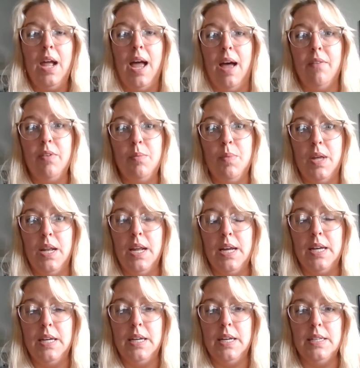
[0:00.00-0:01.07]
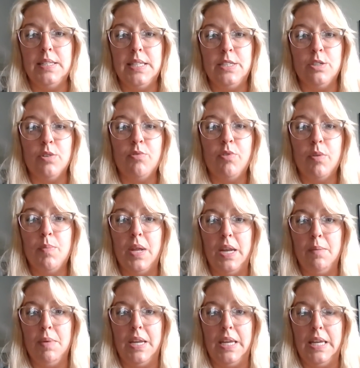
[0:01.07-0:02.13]
Having been a teacher for
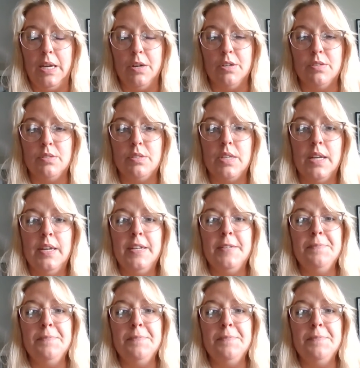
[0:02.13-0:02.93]
many, many years,